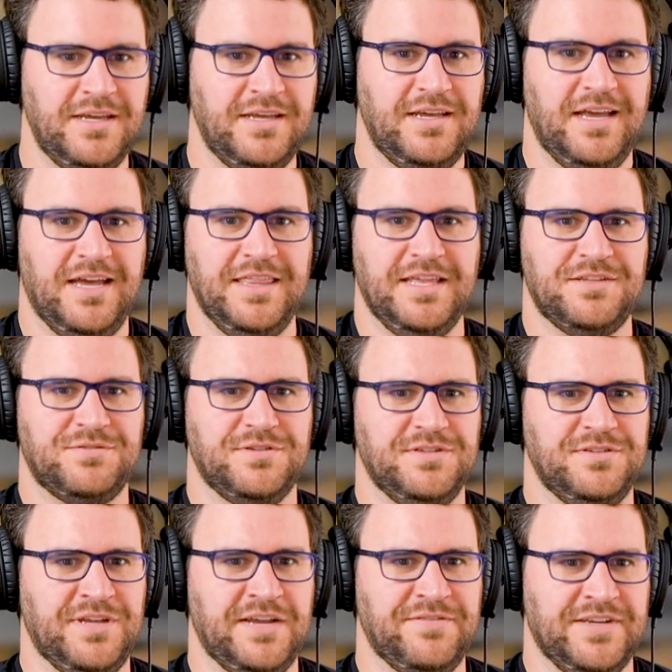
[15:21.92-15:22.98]
And then it's really
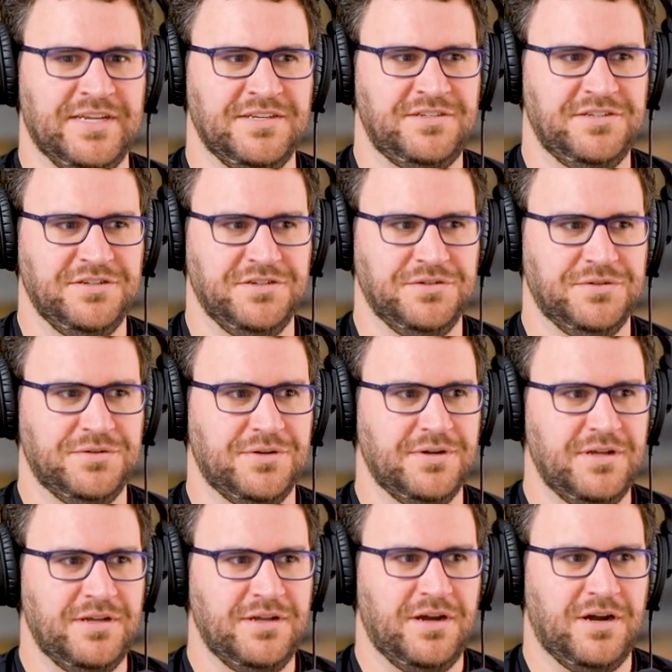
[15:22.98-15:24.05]
diving into
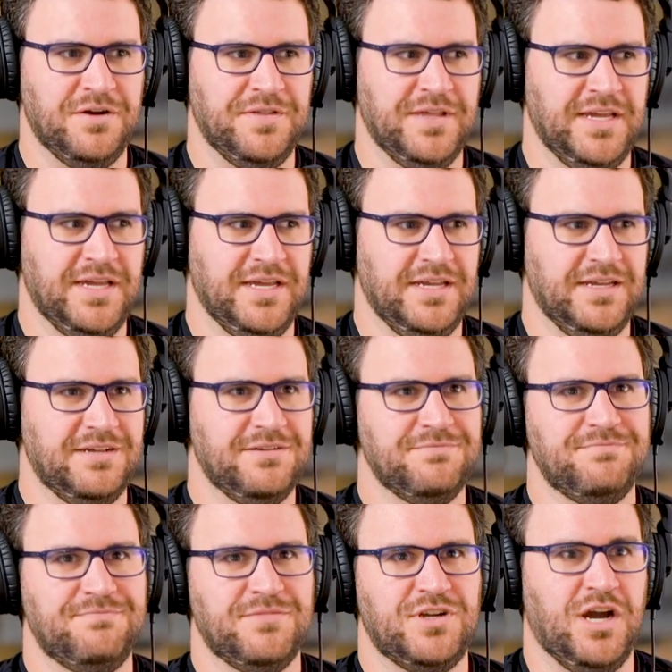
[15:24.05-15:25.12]
are they
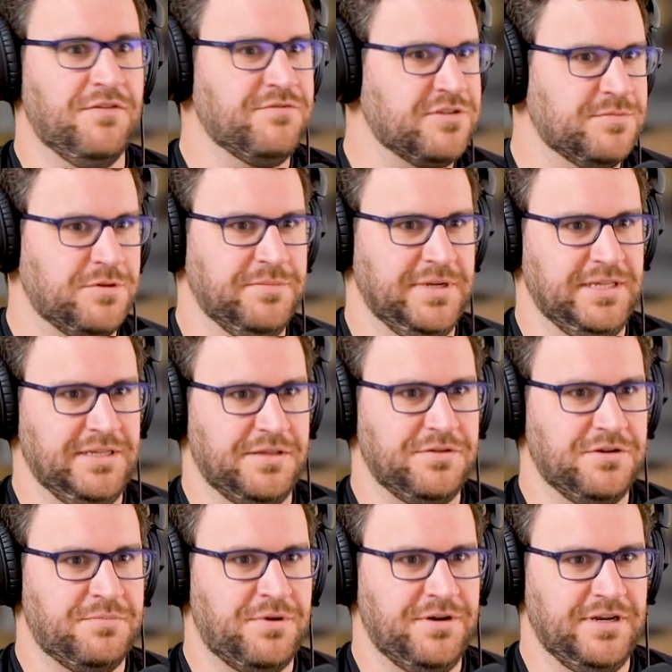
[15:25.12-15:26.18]
comfortable mailing
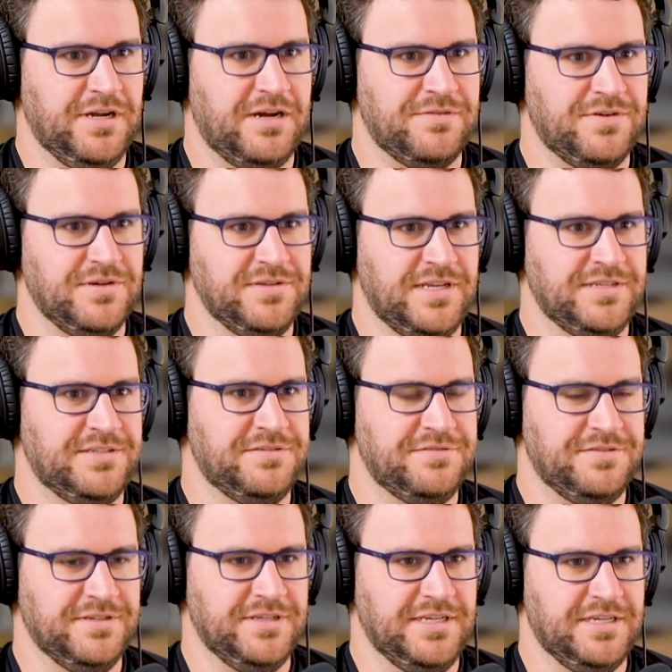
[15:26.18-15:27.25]
third party offers as an
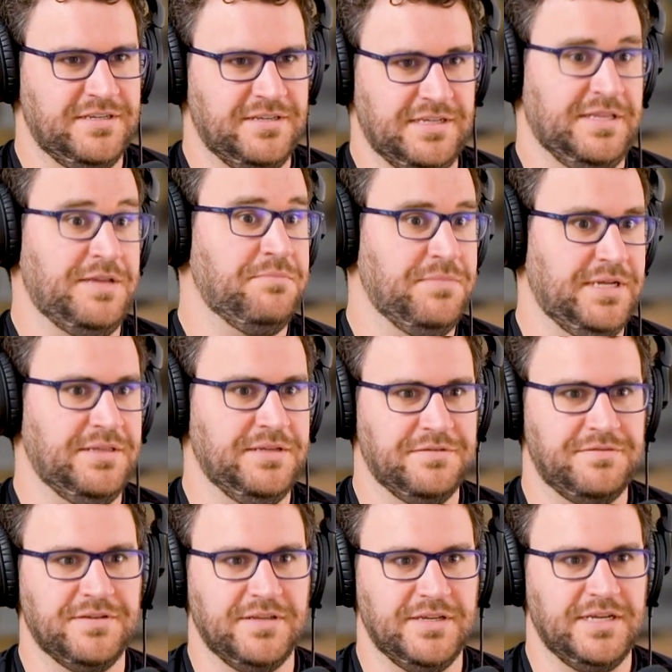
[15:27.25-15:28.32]
affiliate, like them being the
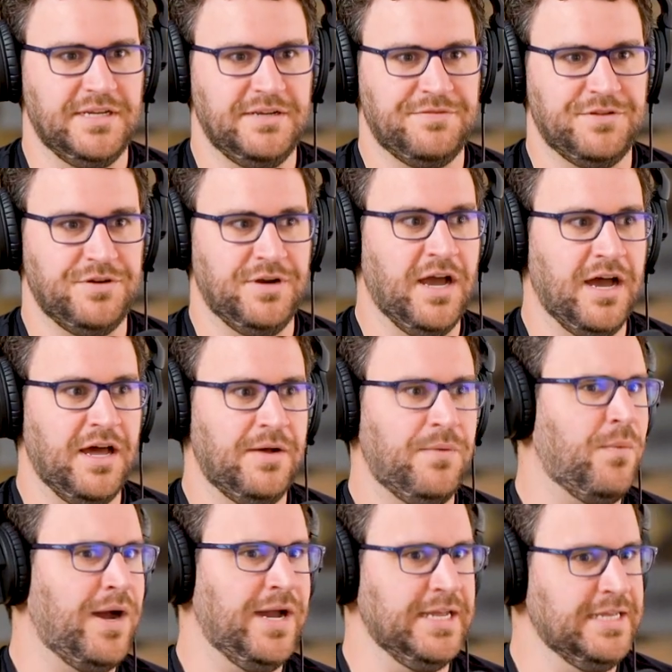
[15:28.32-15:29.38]
affiliate. If they're not,
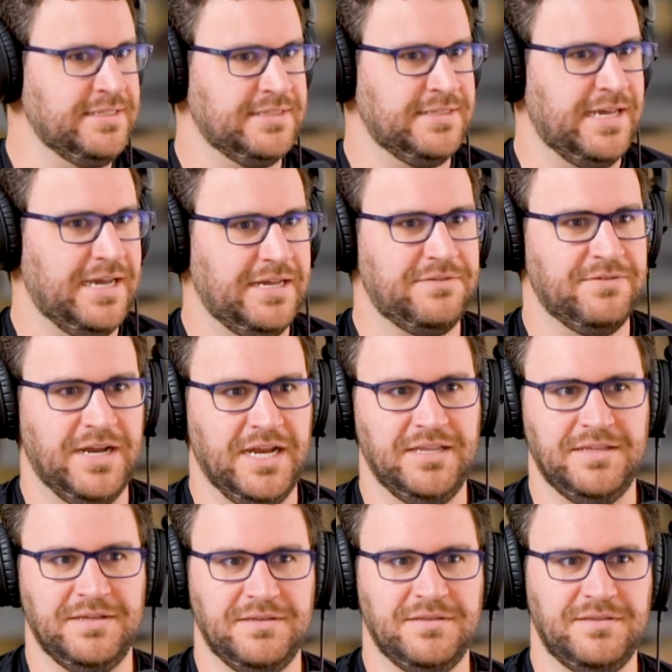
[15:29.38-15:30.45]
why is that, right?
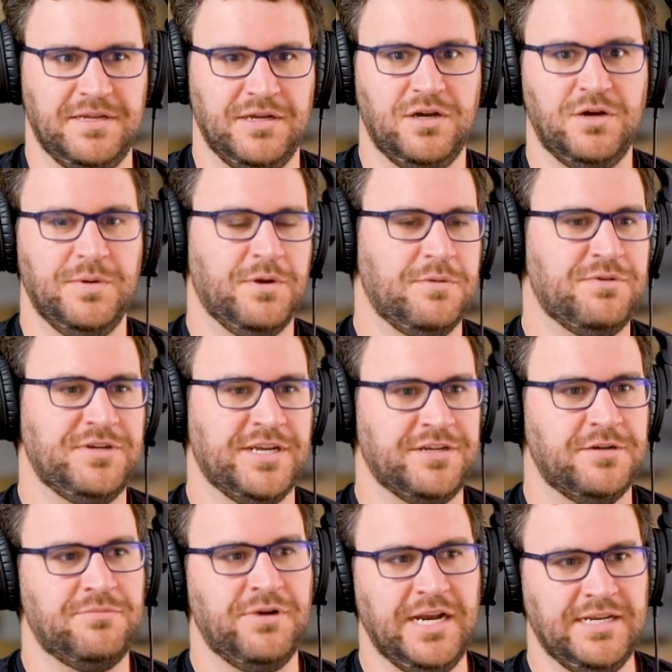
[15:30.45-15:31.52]
Yeah. They, they, oh, we want to protect
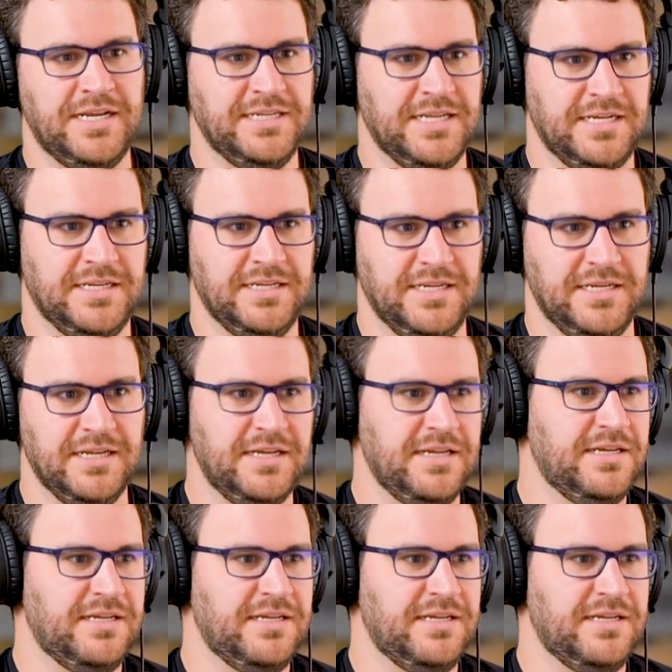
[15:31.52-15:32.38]
our brand identity.